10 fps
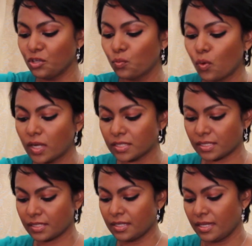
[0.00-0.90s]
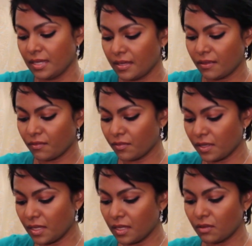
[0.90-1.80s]
and you want
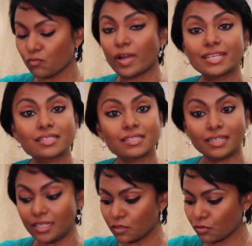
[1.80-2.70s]
the rice to heat